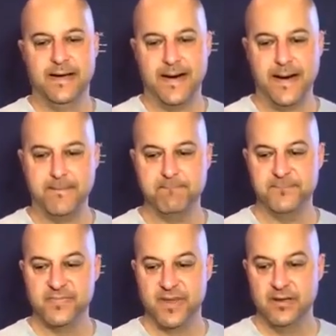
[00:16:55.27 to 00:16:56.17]

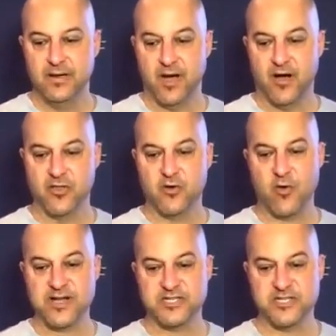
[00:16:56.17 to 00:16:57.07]
Other
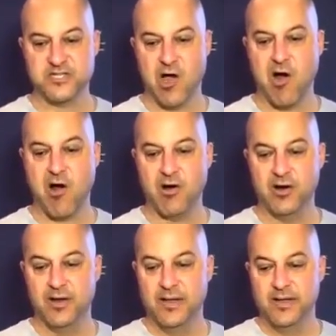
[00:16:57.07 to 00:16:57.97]
questions are
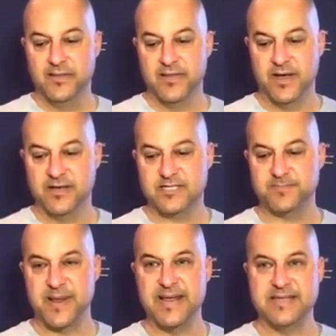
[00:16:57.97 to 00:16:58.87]
the
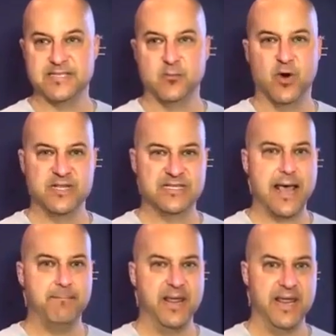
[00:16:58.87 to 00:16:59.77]
speeds, and what does
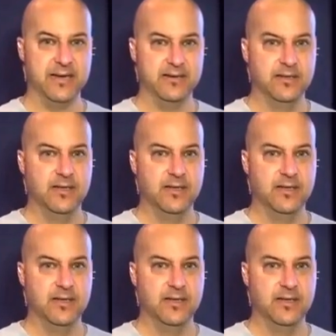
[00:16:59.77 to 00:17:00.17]
that mean?